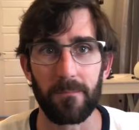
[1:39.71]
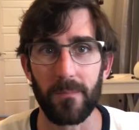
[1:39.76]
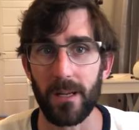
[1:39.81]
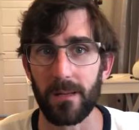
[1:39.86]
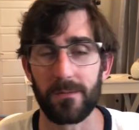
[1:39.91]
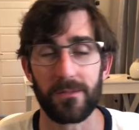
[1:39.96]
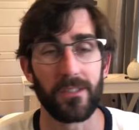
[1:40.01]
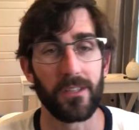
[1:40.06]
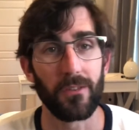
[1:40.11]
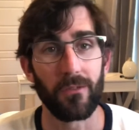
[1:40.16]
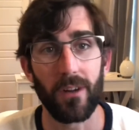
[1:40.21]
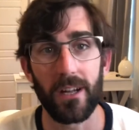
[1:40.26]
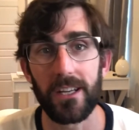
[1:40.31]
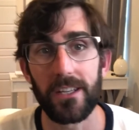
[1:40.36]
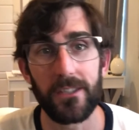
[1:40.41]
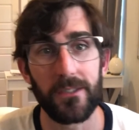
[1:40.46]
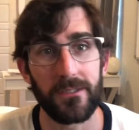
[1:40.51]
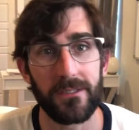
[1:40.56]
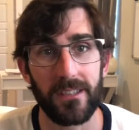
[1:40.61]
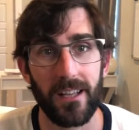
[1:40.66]
I'm just gonna write a
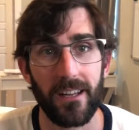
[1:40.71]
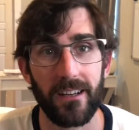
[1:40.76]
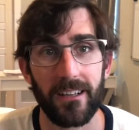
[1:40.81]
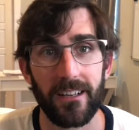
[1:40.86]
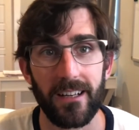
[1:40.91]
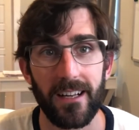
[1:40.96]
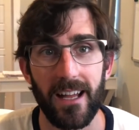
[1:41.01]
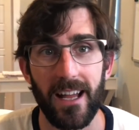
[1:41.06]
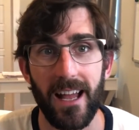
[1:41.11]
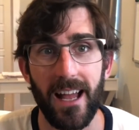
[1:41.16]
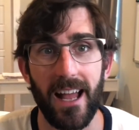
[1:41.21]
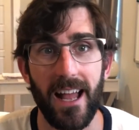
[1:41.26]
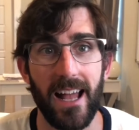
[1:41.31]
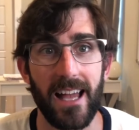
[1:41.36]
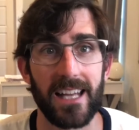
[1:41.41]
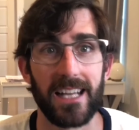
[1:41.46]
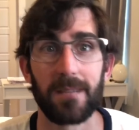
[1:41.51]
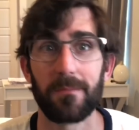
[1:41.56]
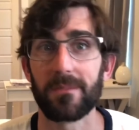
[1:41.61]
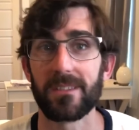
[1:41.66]
newsletter
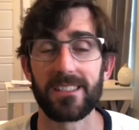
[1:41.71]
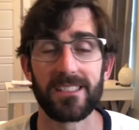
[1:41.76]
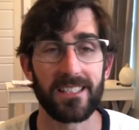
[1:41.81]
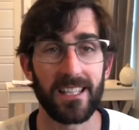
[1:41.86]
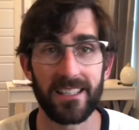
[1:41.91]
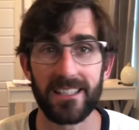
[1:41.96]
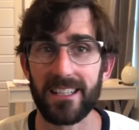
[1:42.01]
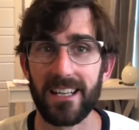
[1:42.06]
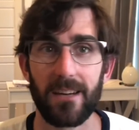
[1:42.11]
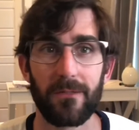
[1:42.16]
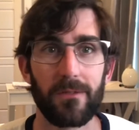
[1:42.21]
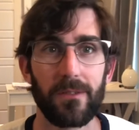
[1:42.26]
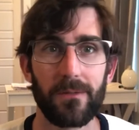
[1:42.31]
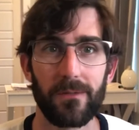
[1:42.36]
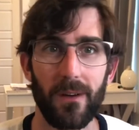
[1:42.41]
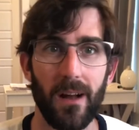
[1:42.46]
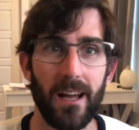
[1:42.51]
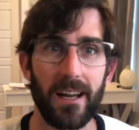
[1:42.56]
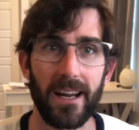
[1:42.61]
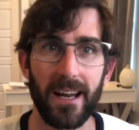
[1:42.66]
and I'm gonna send it every
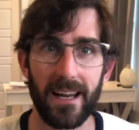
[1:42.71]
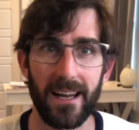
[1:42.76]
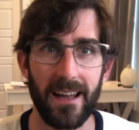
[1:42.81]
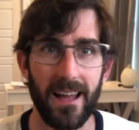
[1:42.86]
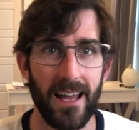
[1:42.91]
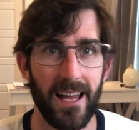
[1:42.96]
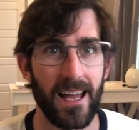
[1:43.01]
Friday.